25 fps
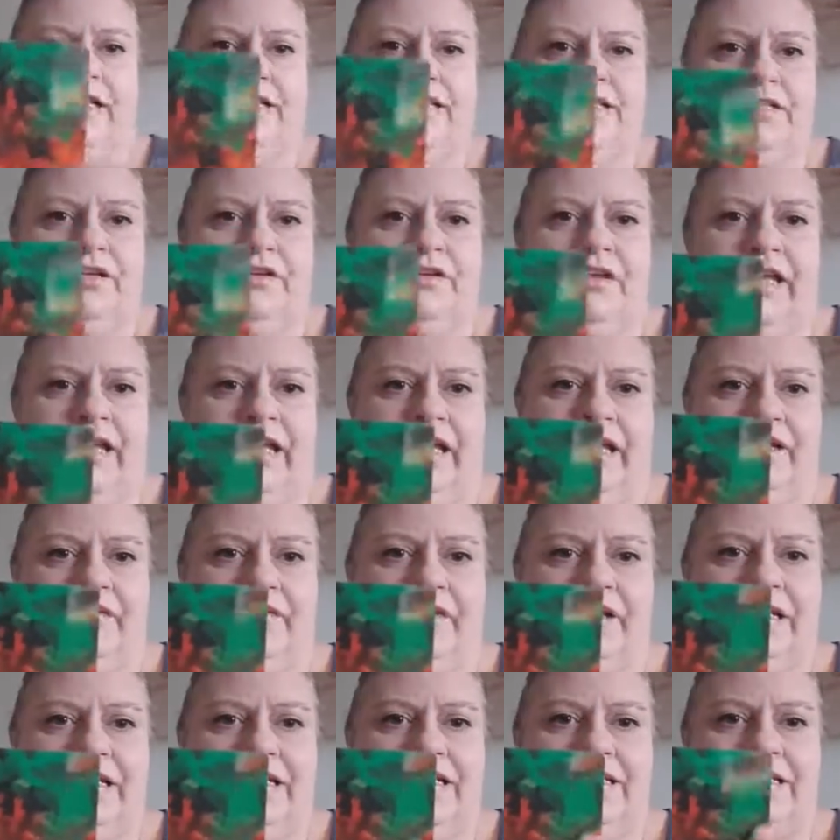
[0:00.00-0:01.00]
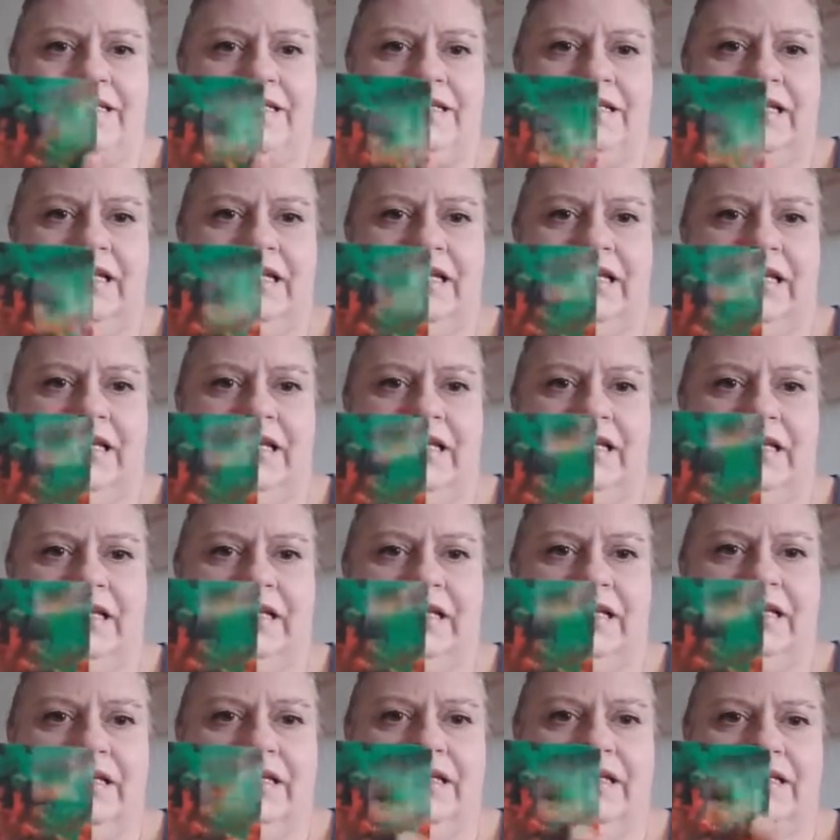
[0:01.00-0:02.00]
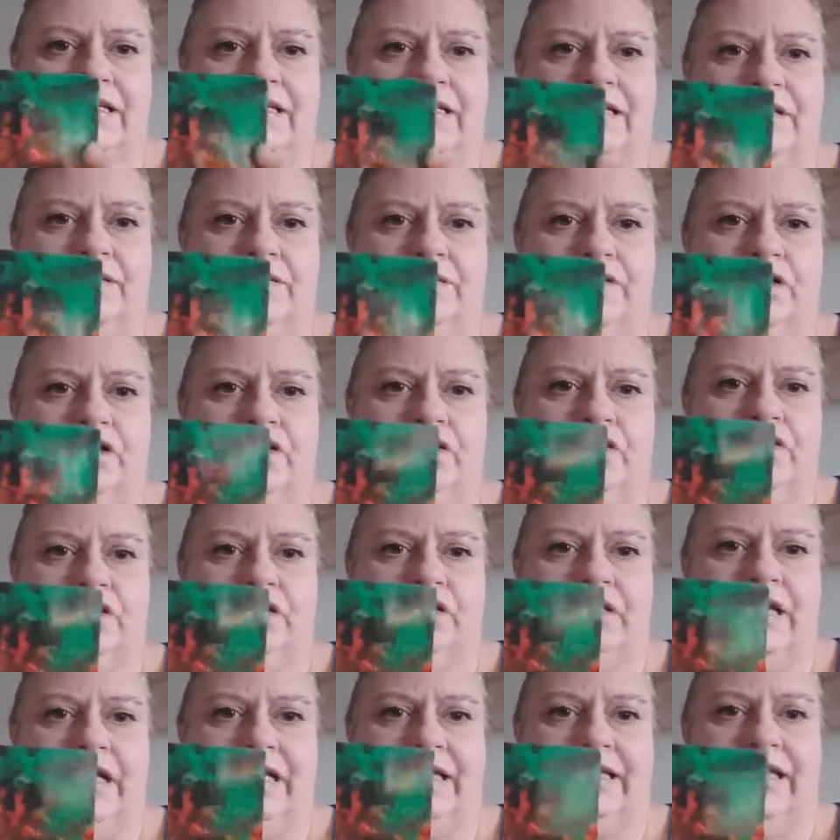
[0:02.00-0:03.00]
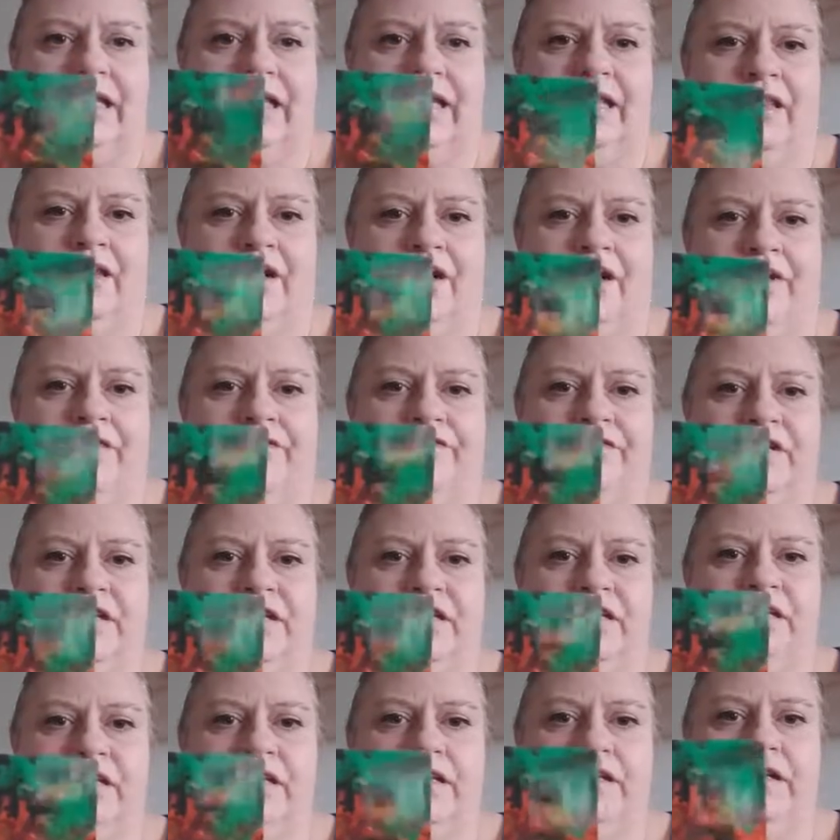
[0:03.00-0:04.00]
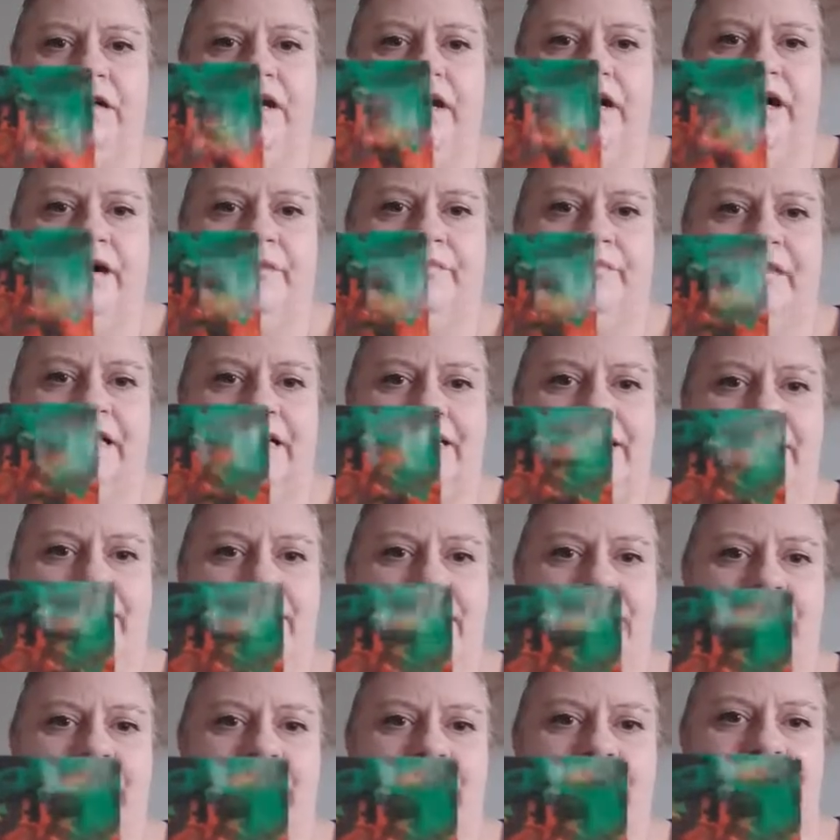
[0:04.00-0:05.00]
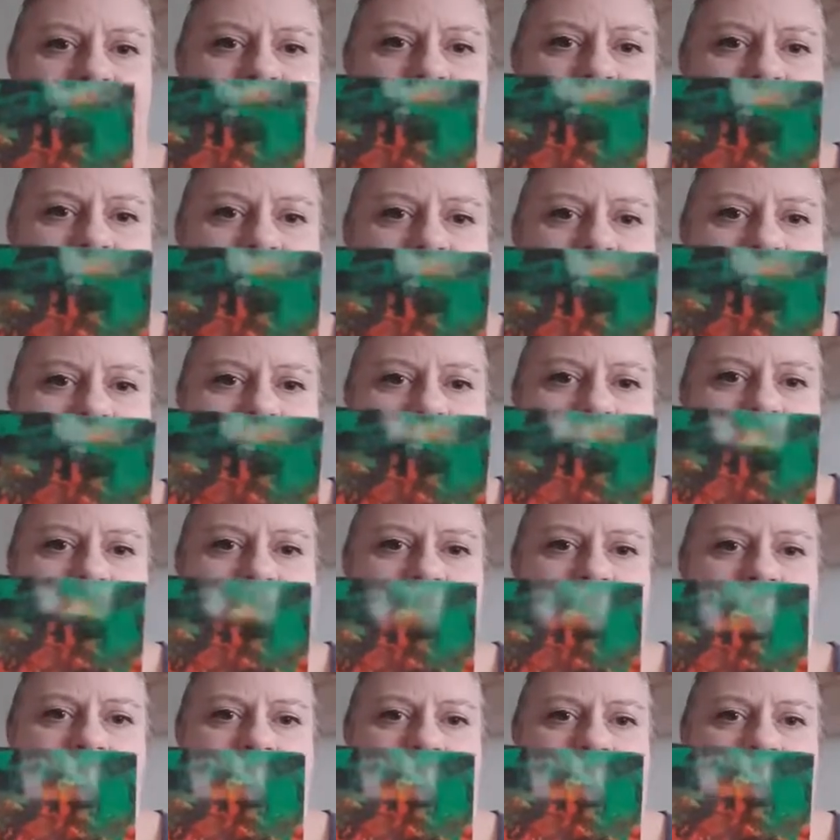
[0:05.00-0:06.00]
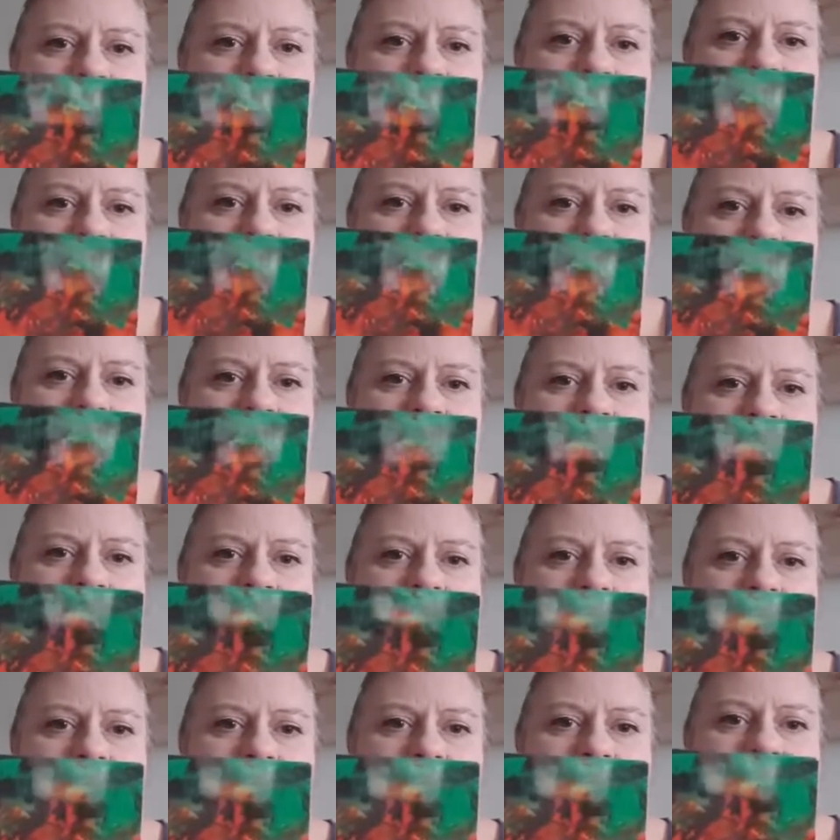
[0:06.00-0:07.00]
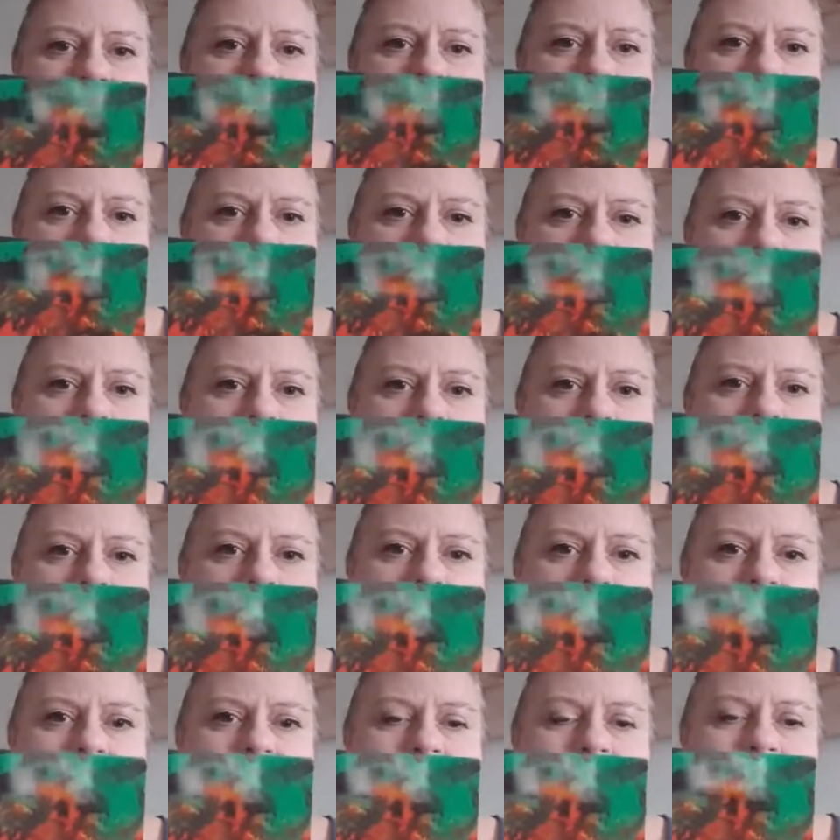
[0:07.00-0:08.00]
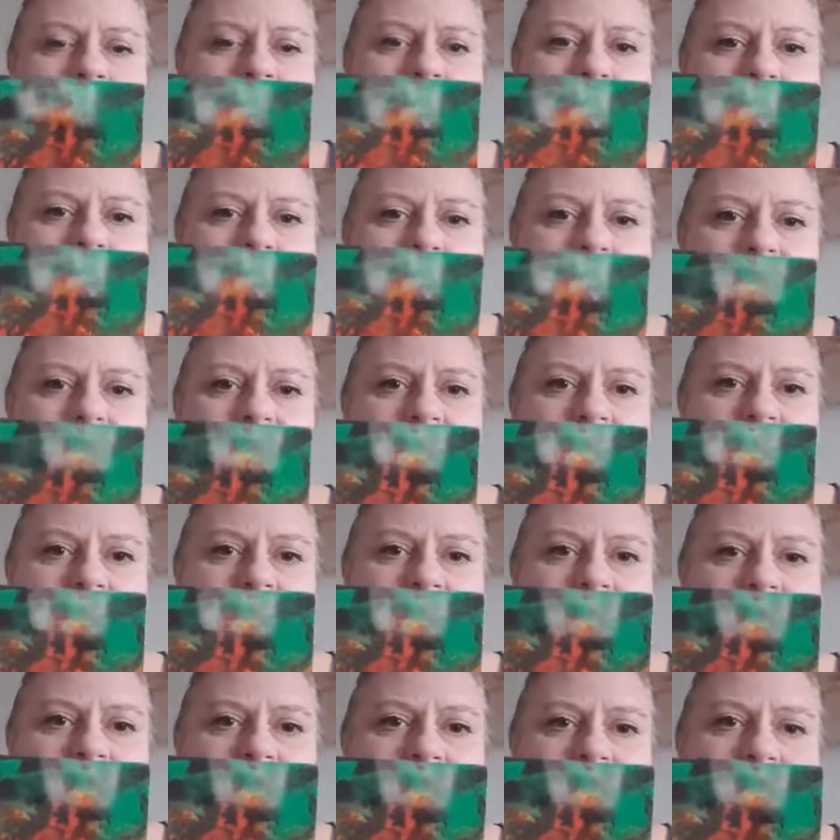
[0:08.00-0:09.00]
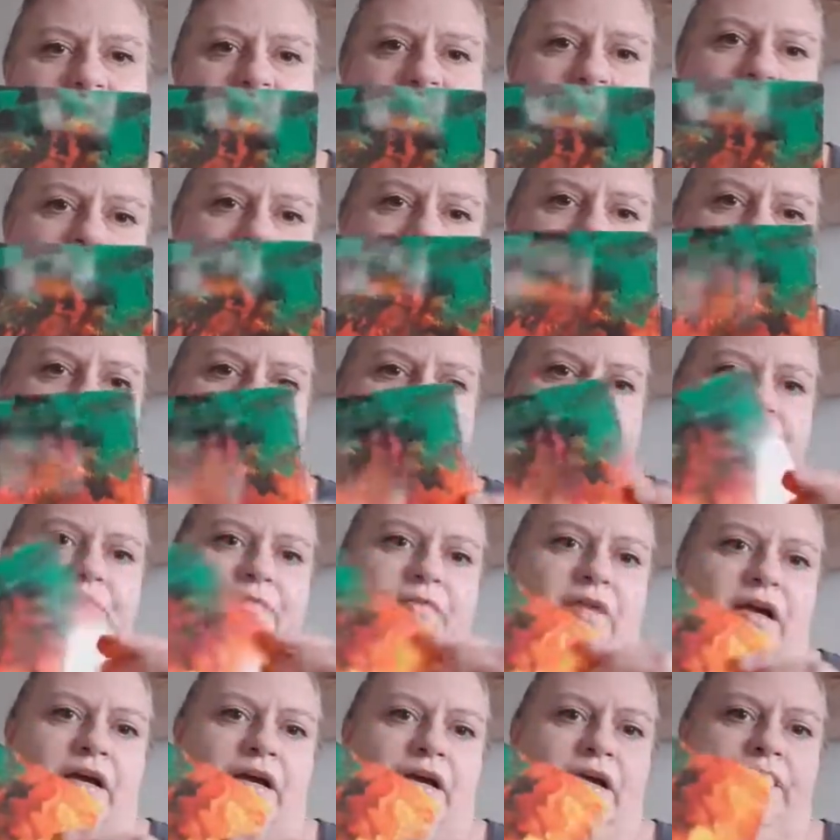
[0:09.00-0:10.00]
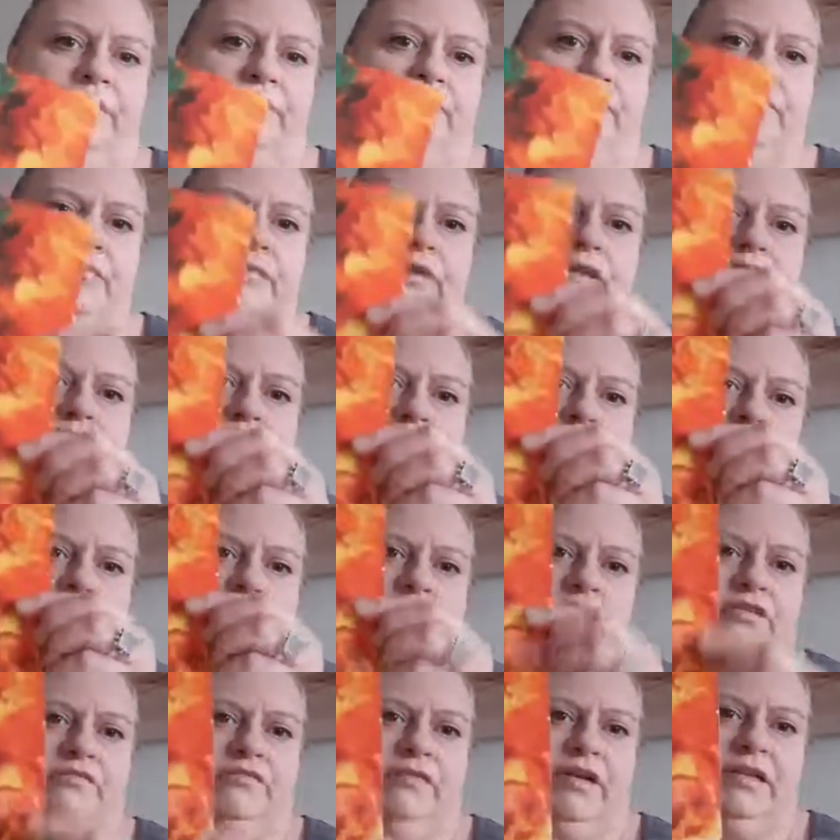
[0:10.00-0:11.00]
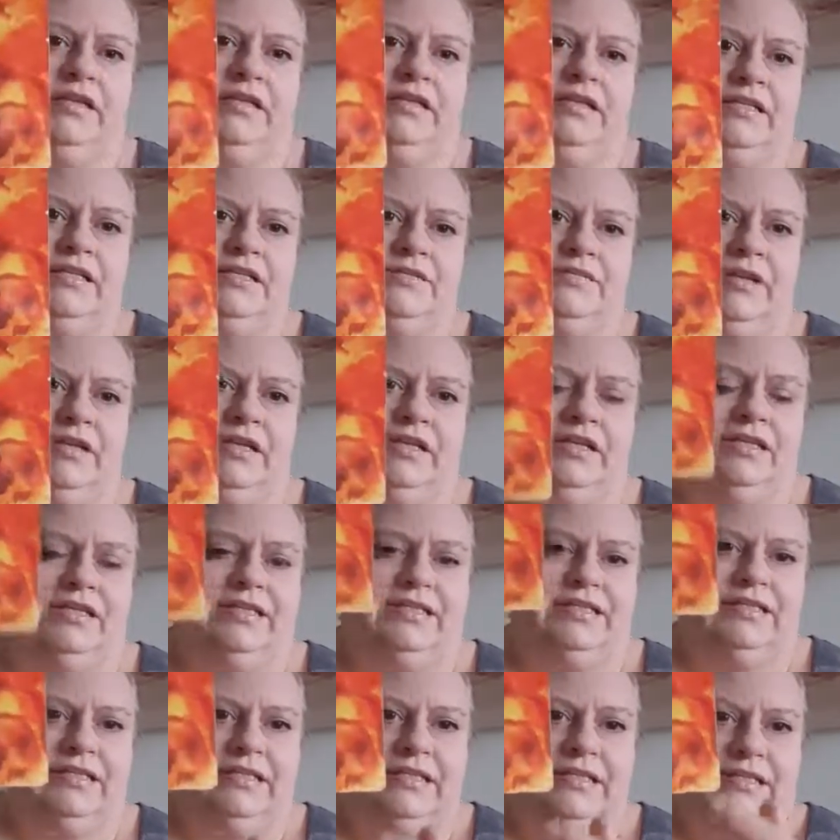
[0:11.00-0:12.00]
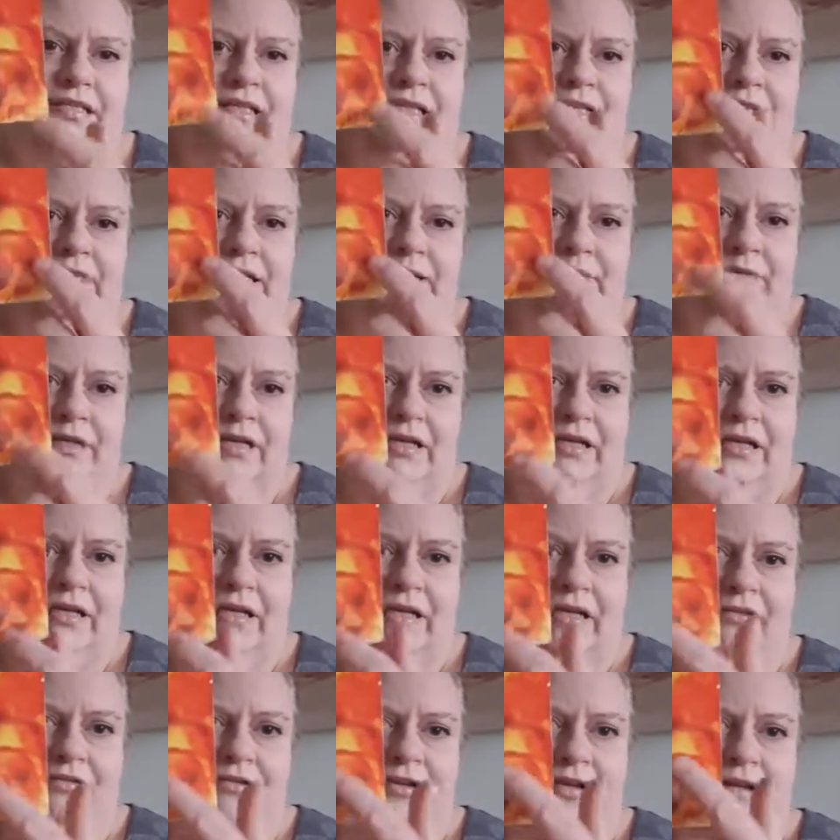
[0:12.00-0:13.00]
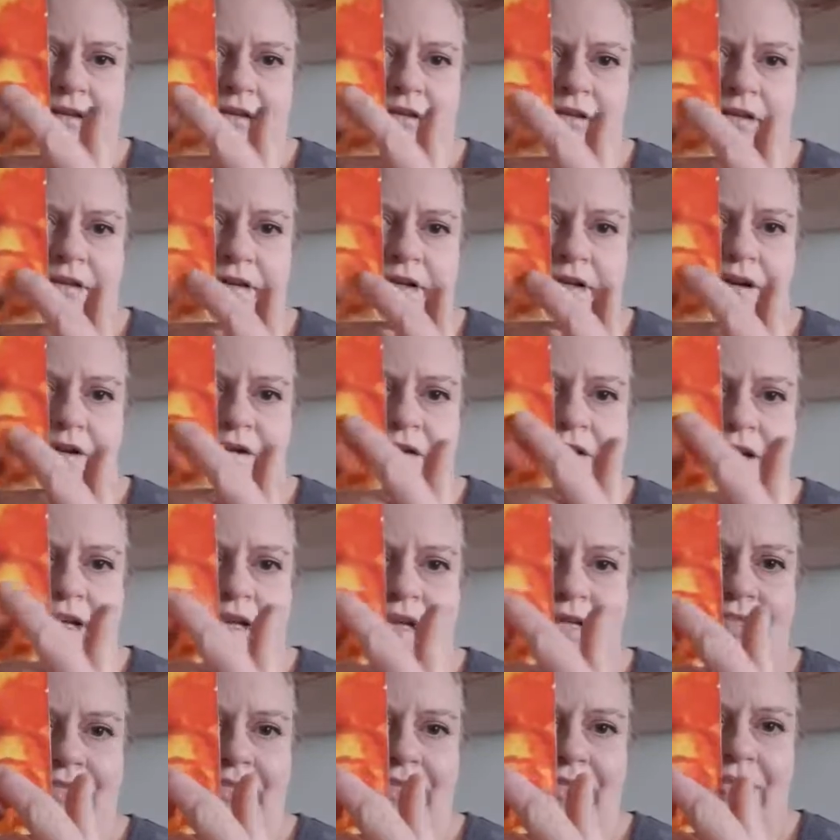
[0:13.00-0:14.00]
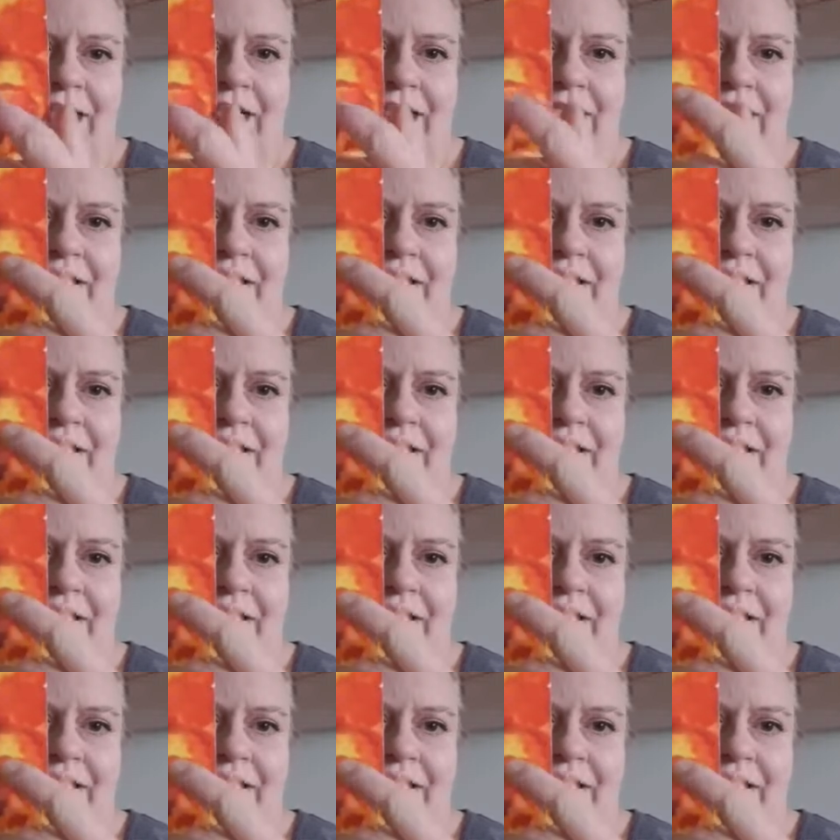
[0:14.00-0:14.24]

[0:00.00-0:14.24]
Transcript: so here I can see someone who looks like they're laughing. There's another face here, just here, that looks like a baby's face actually. If I turn it around this way, you can see it a little bit clearer. Okay, so there's a